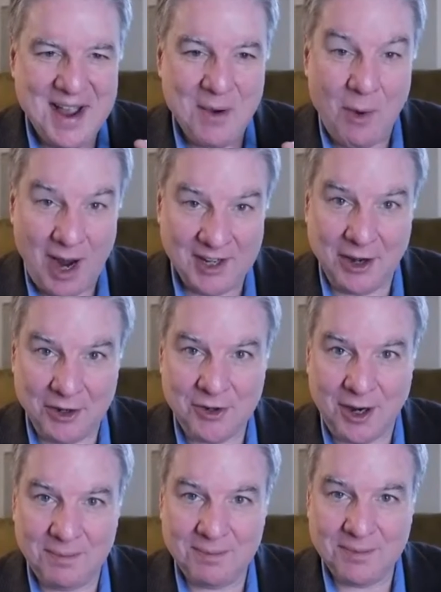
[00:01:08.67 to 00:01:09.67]
Donald
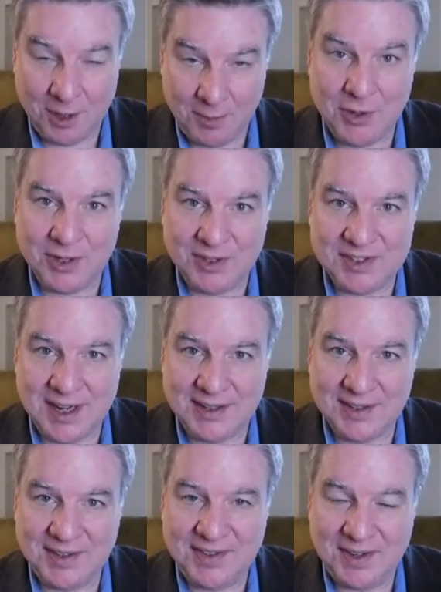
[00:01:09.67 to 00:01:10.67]
Trump commuted the
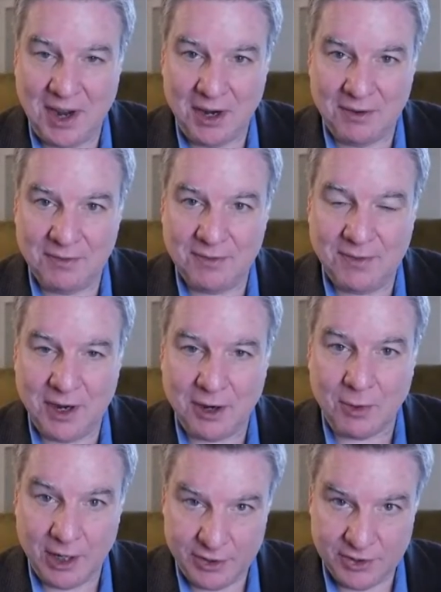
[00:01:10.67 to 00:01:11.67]
sentence of
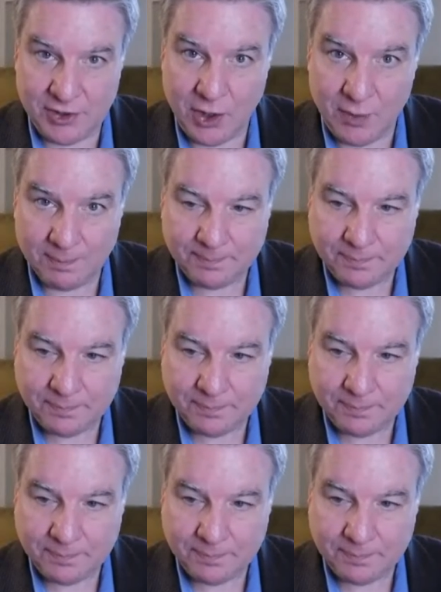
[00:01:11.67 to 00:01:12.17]
Roger Stone,